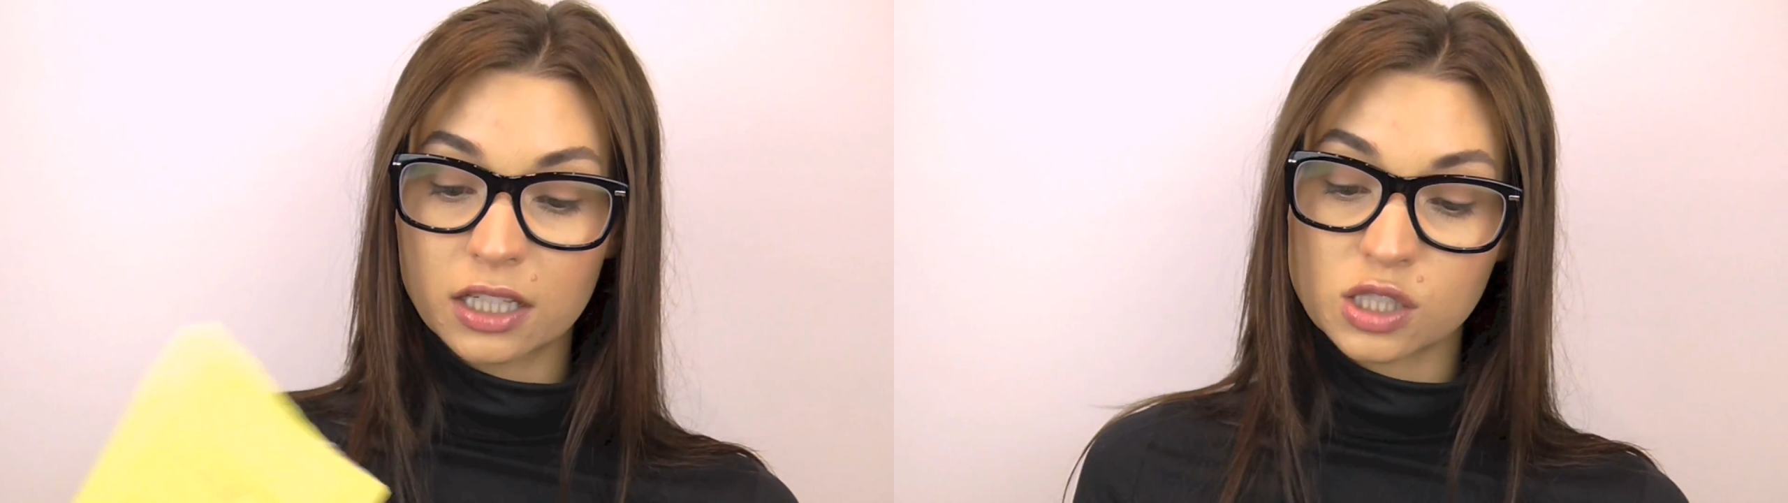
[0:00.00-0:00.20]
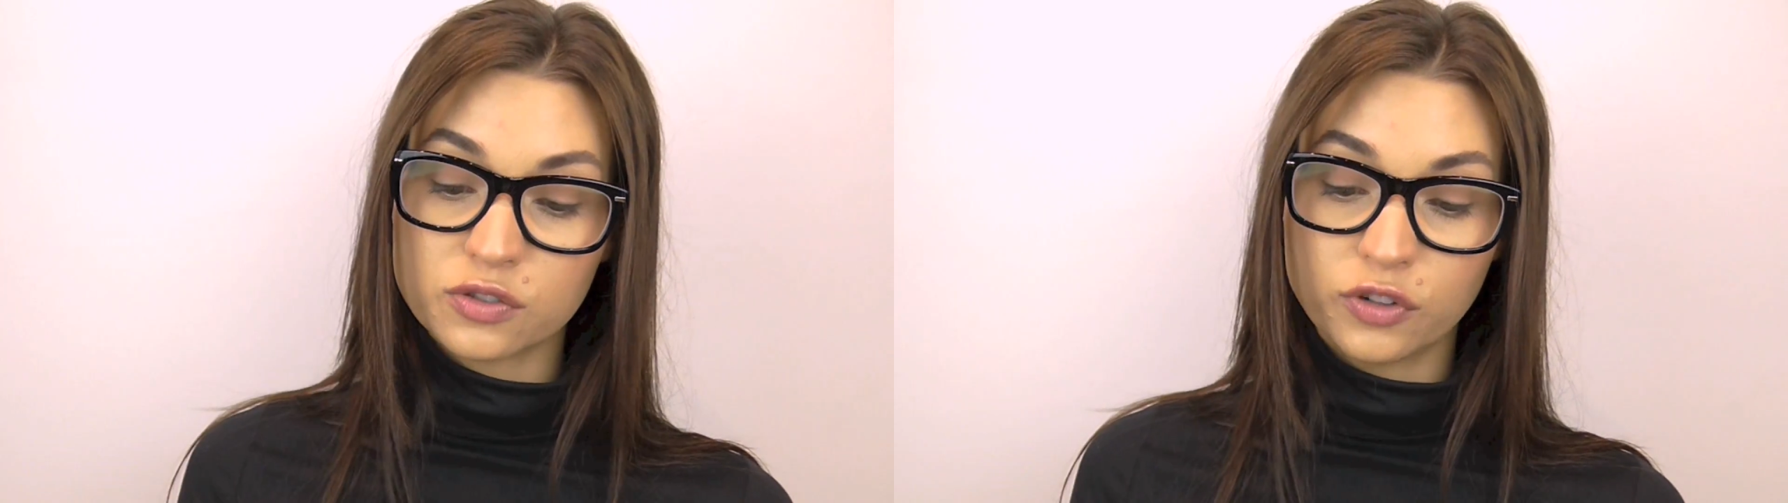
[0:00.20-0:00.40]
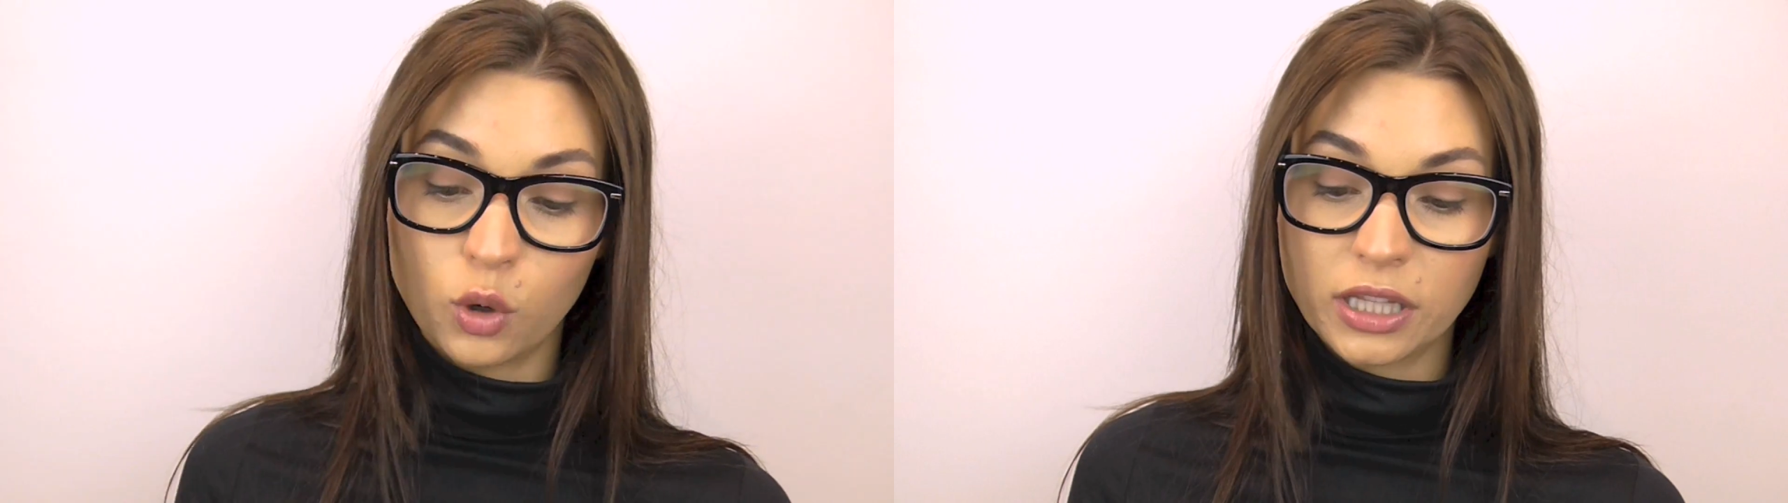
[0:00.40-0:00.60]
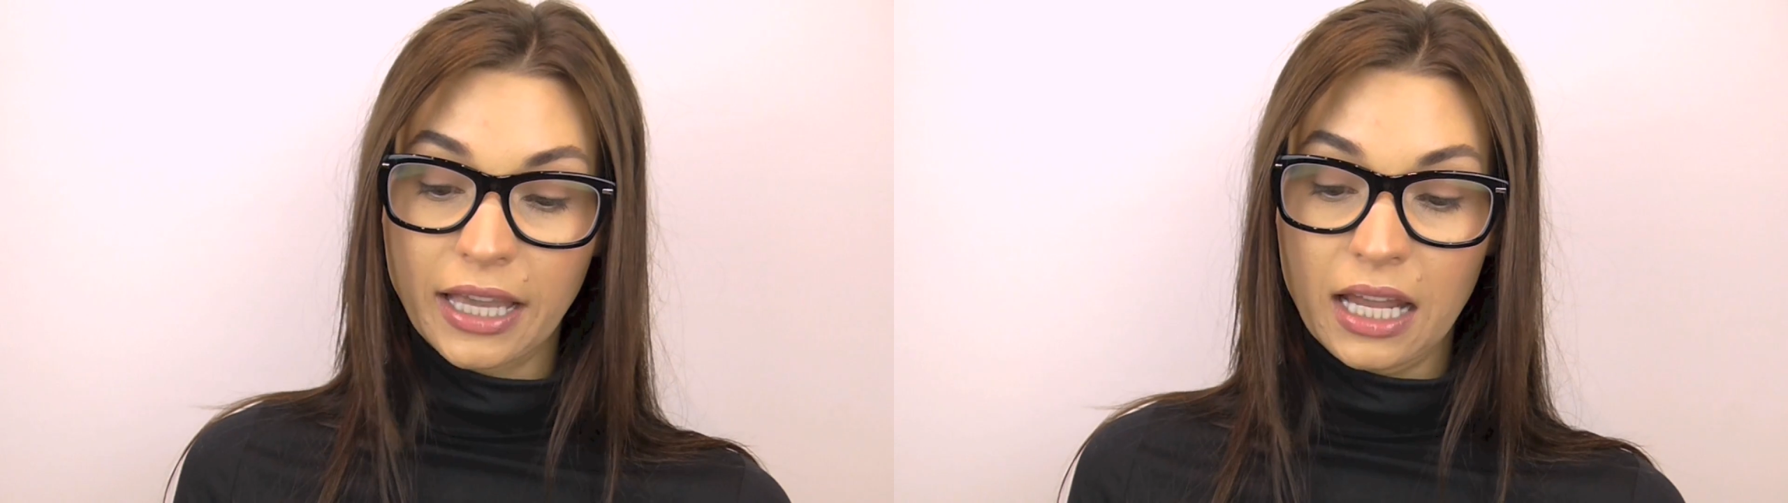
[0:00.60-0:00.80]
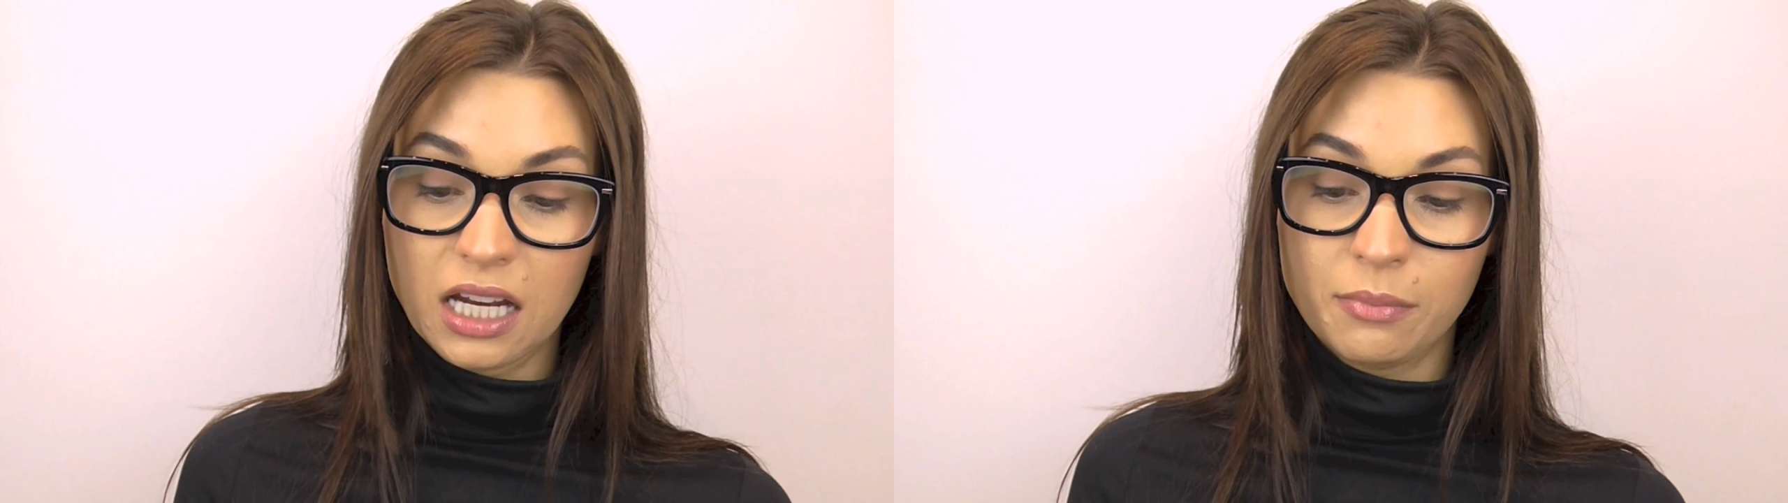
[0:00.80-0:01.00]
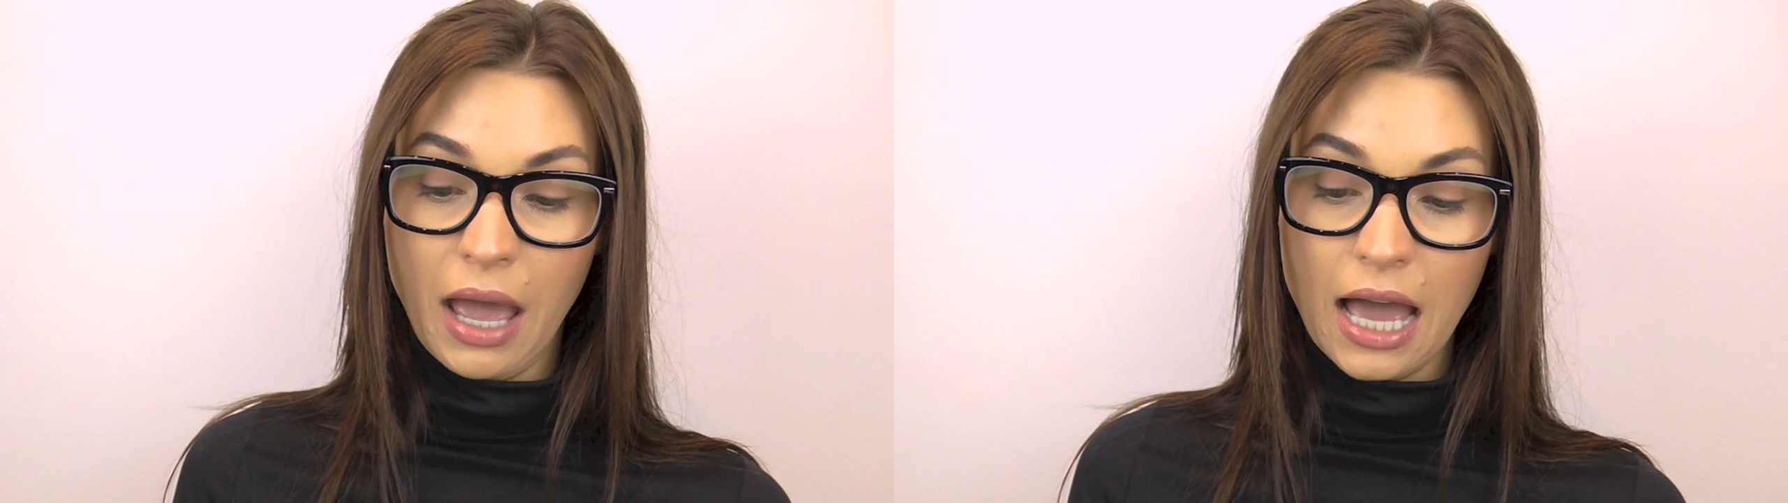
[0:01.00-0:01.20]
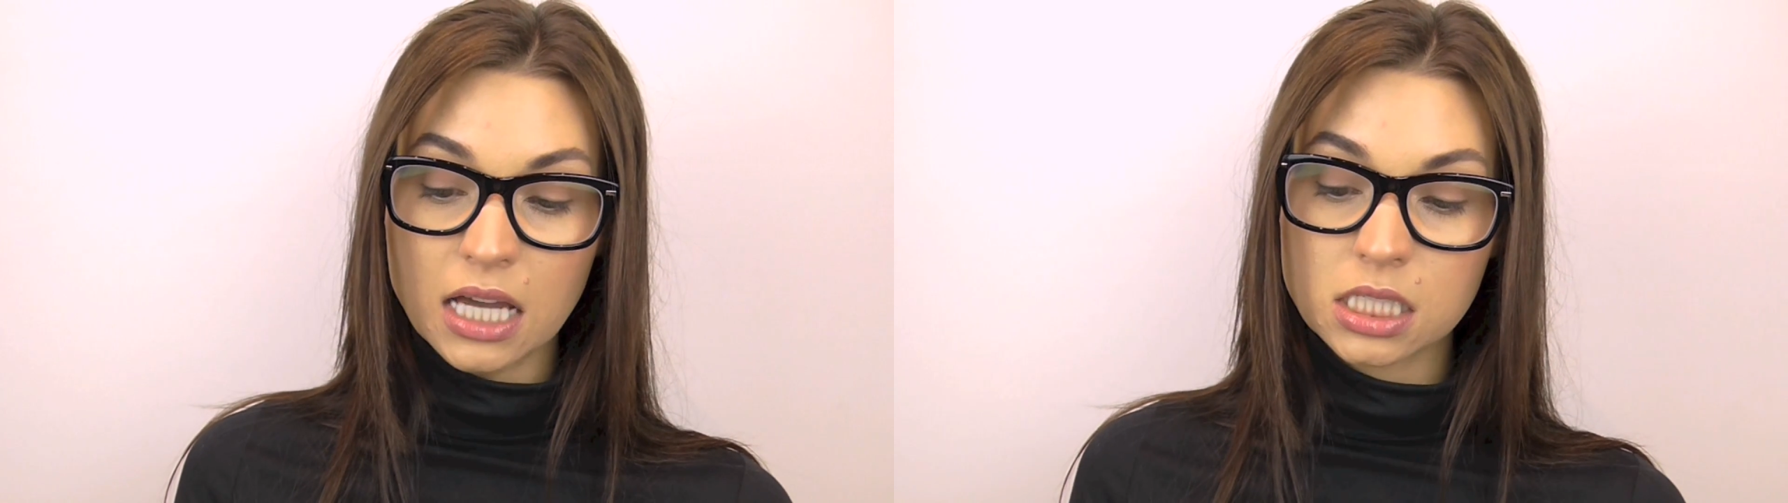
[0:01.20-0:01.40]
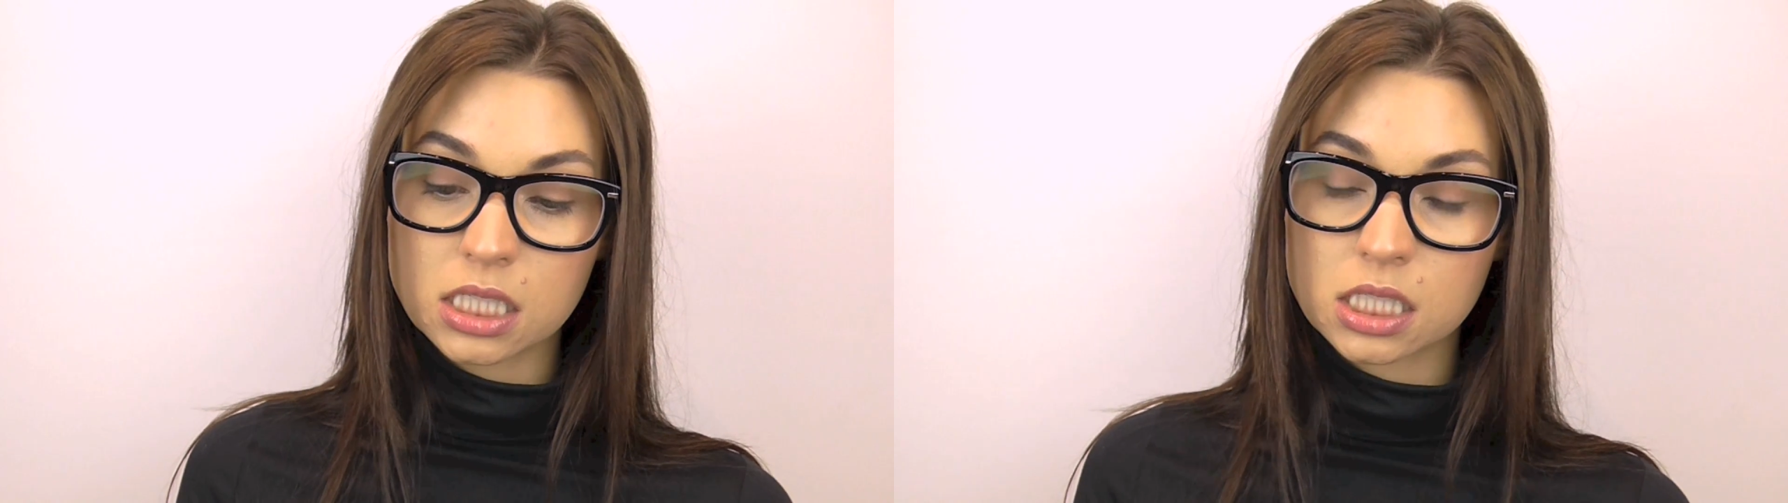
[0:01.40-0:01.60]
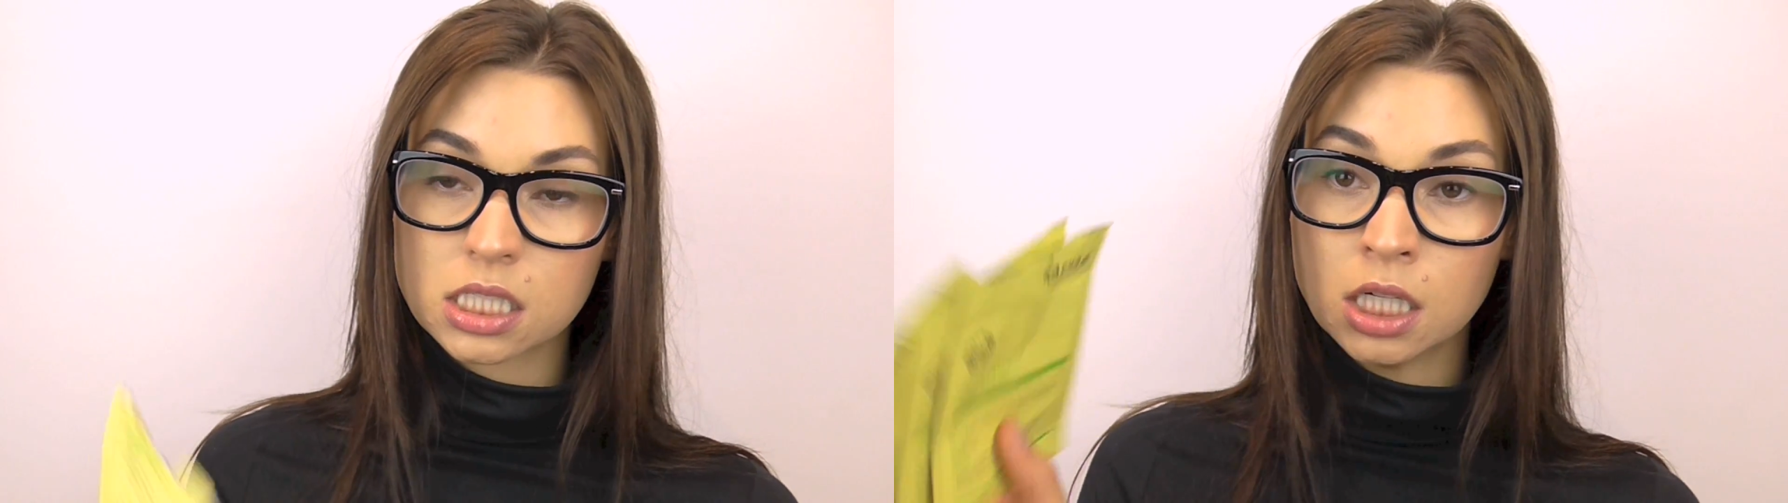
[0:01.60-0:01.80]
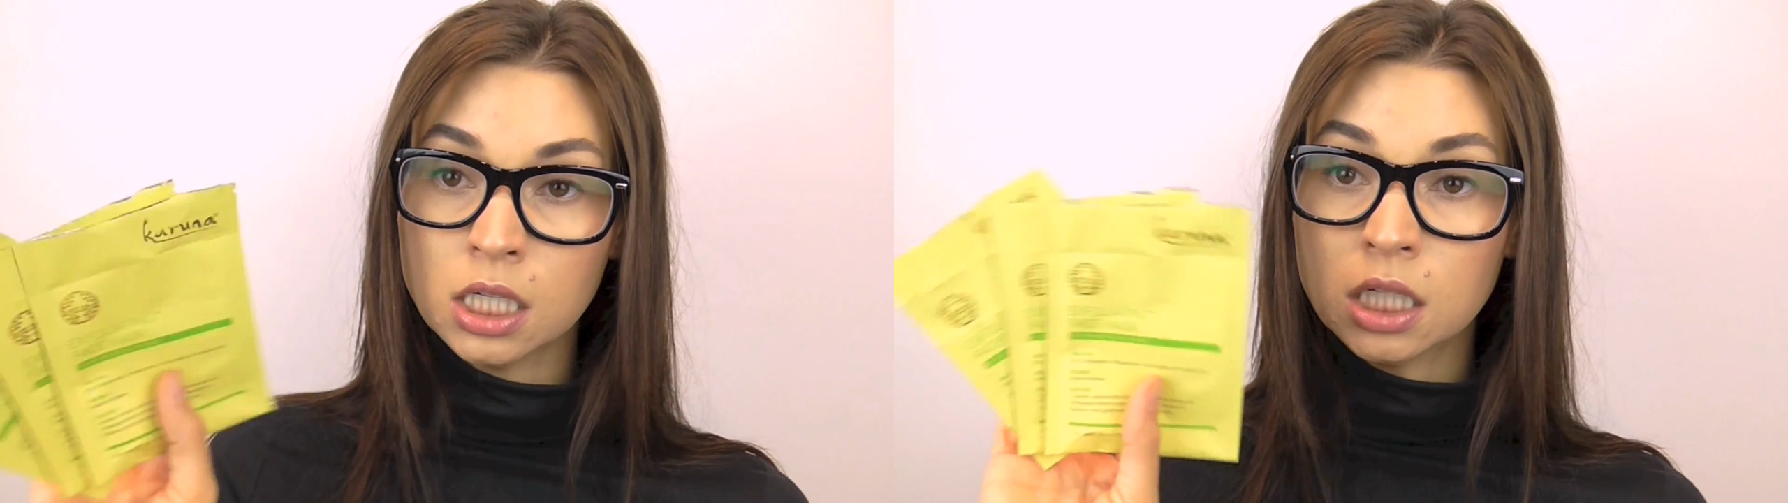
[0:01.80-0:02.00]
exfoliating
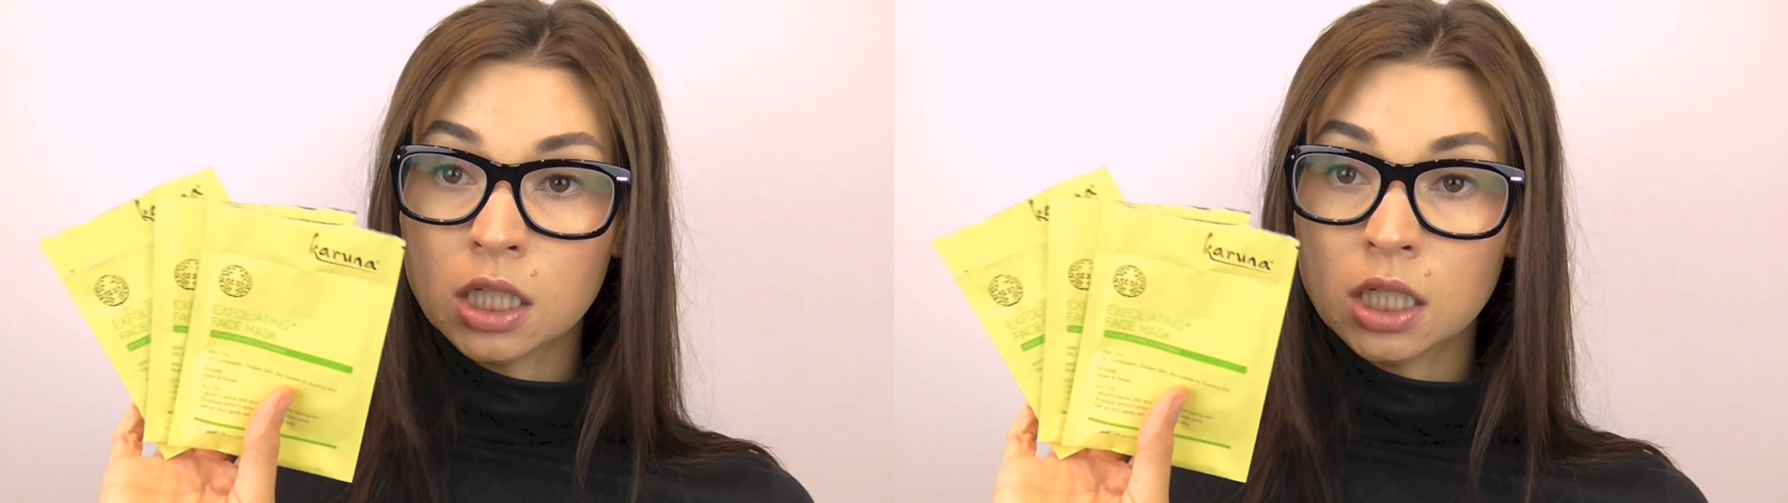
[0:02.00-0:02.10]
masks.